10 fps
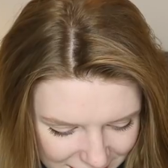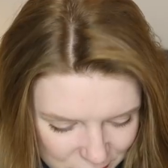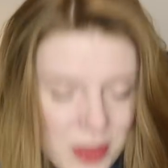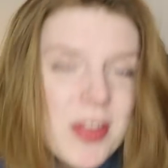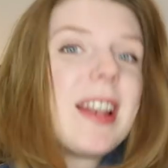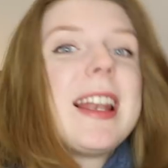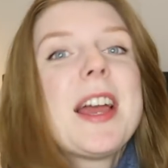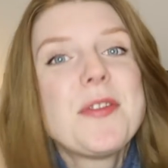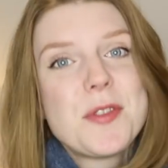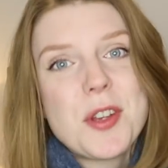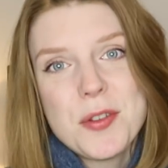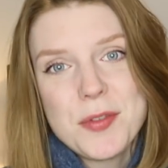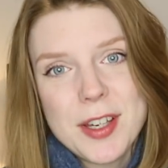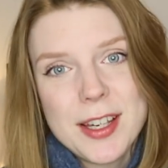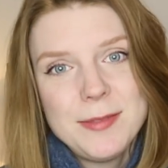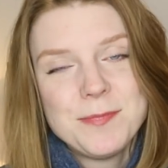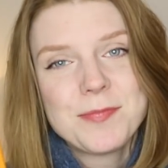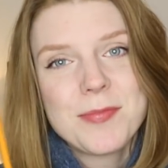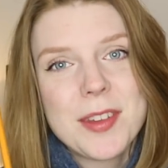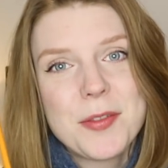With the leftover
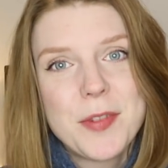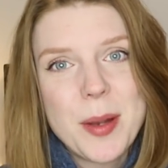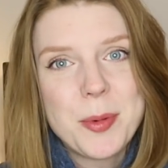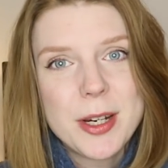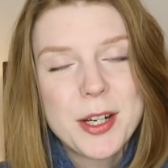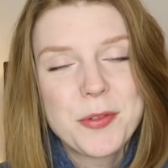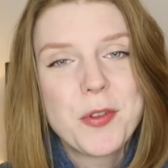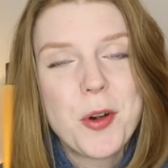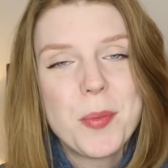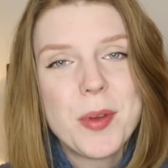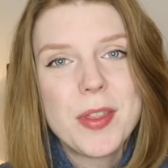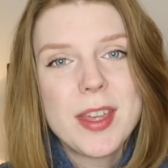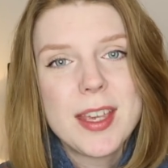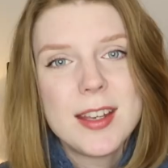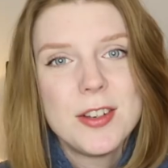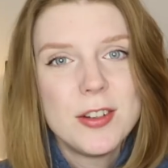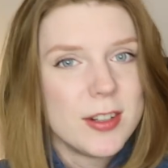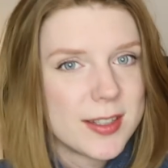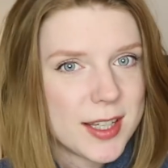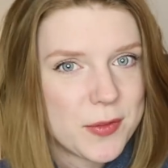fabric from the New
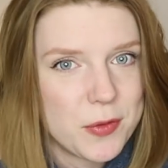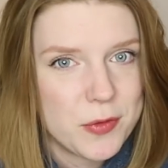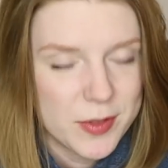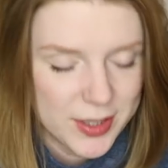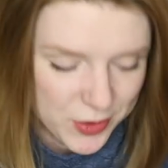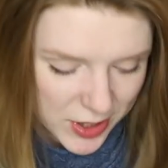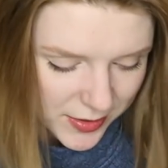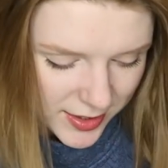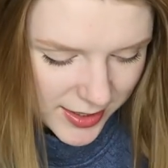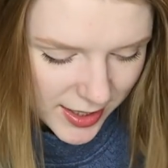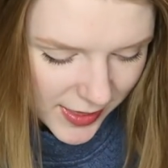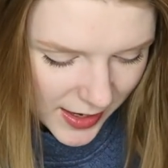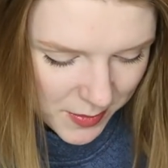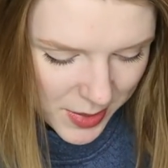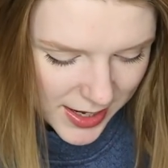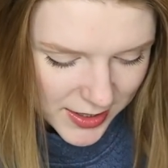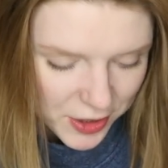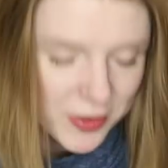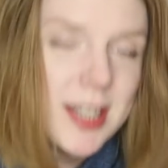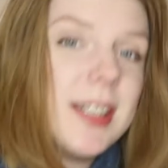Look 6446 trousers, I then made a
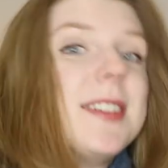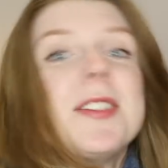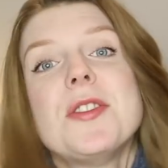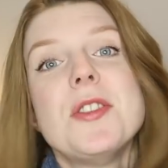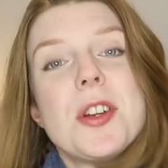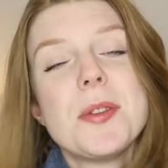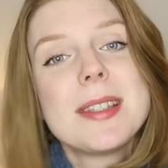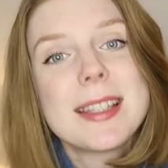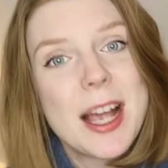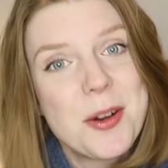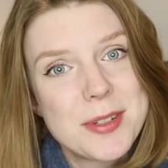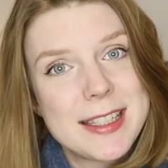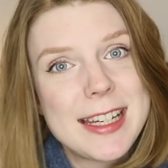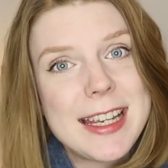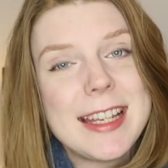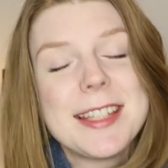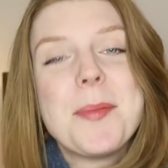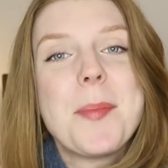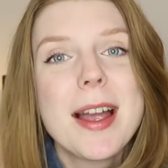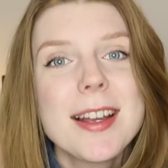Grainline Line Studio Scout tee to
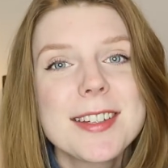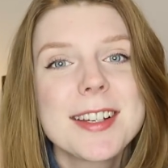match